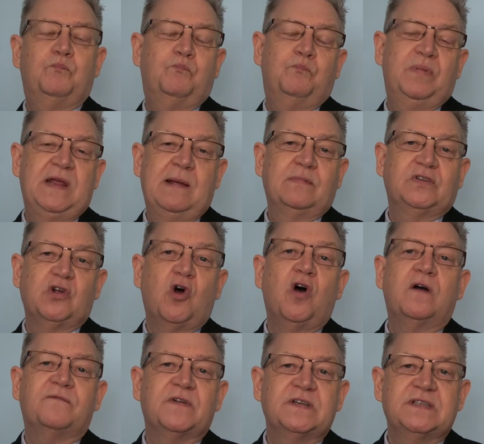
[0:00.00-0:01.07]
be able to
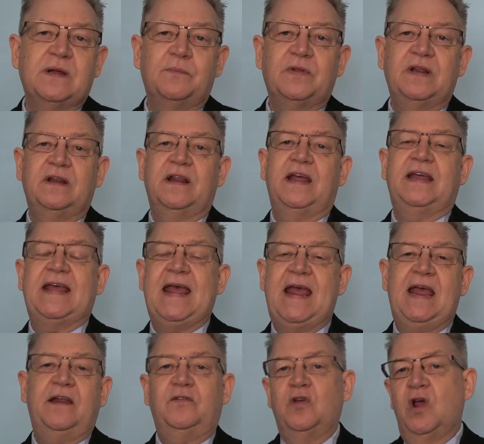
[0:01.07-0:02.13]
offer something they
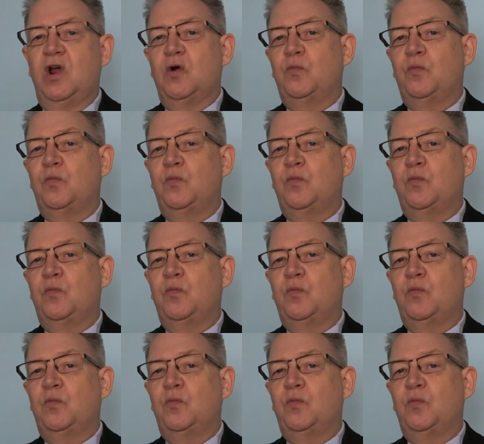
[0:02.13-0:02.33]
can't.